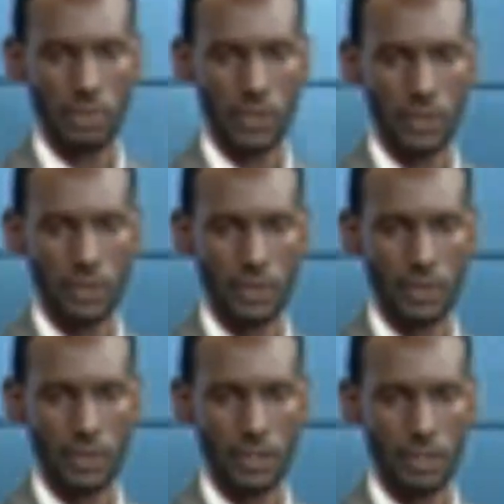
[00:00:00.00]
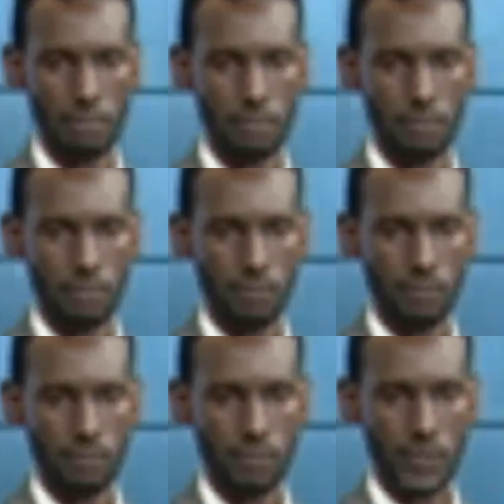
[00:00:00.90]
with
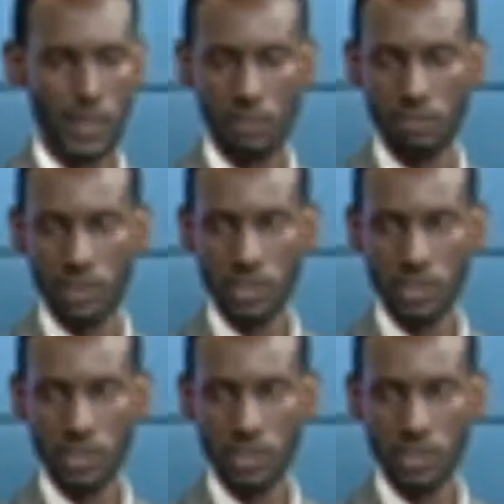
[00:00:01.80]
other funding